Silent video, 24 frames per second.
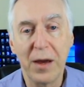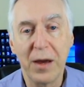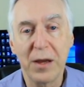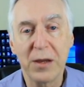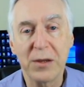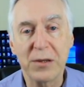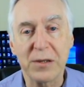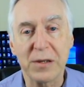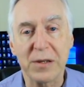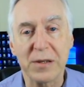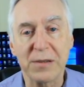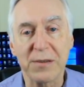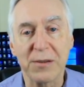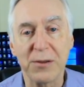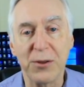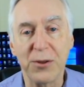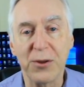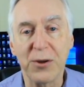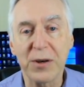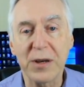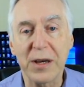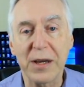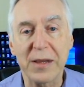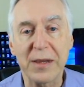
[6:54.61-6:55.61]
Just
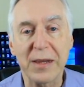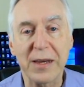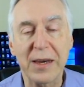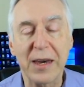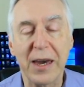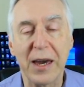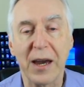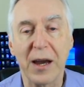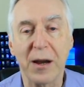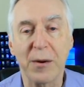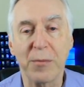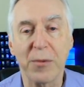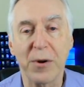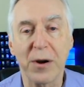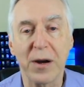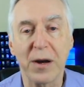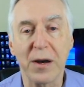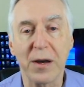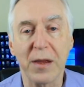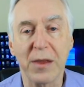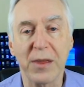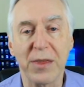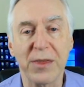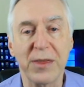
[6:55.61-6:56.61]
look at the
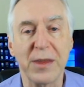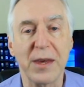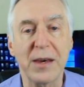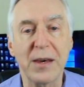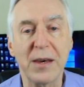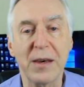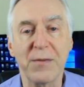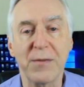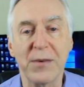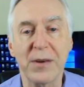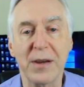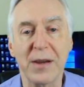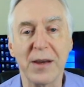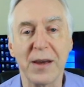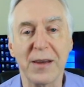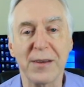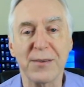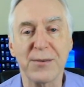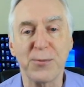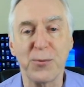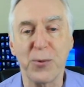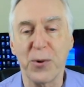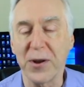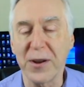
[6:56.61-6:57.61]
camera, think of it
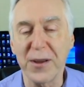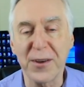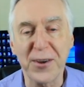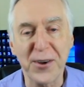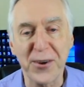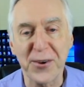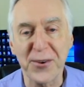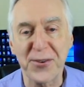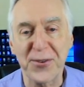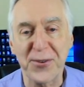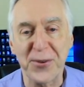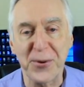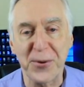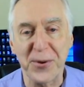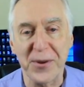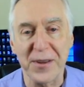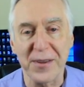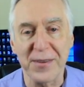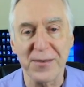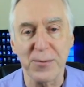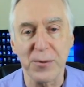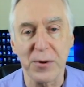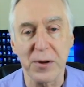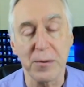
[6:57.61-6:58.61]
as one of your
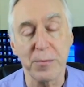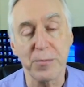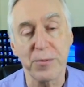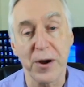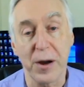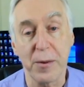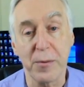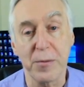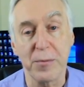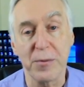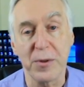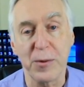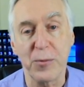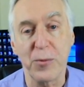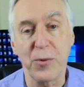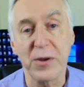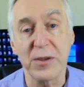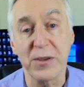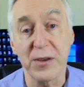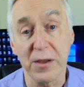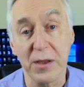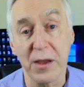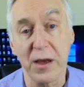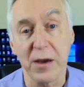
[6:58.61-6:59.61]
students, well, probably
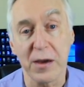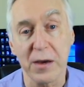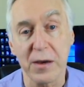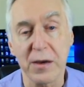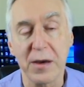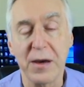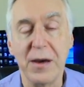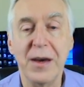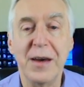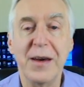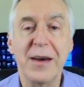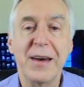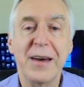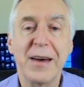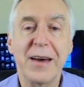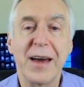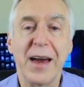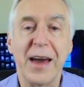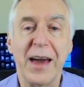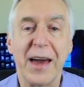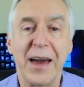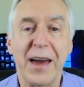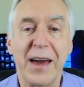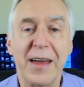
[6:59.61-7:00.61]
one you like,
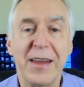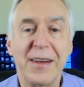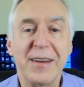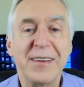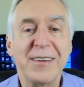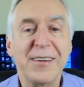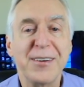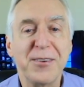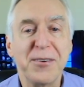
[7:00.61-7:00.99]
and